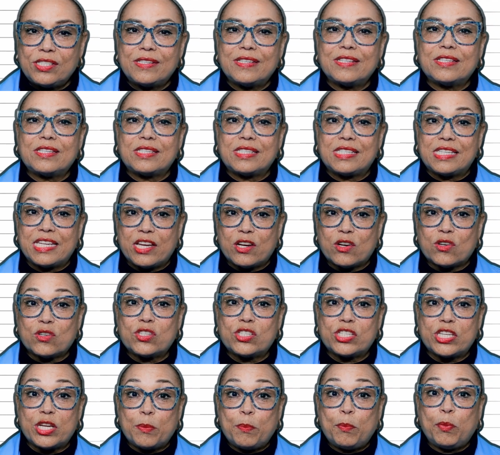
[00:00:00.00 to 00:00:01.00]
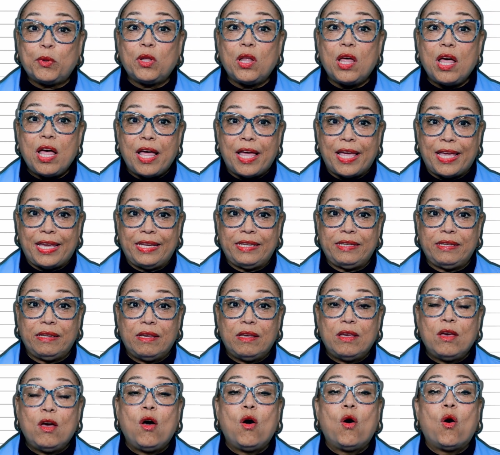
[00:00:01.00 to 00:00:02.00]
the stair-step line
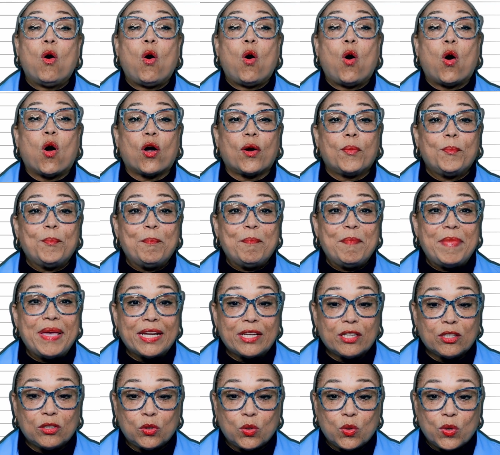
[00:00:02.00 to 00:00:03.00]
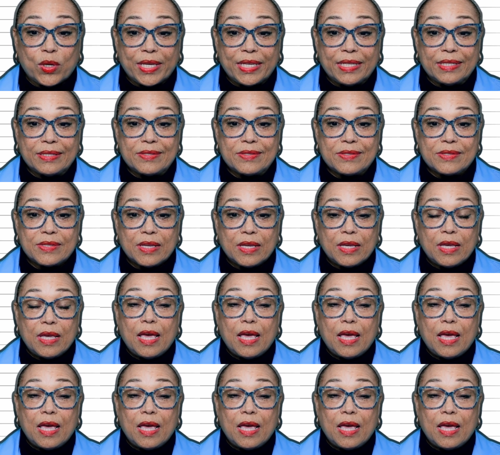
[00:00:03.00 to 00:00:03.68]
are metalloids,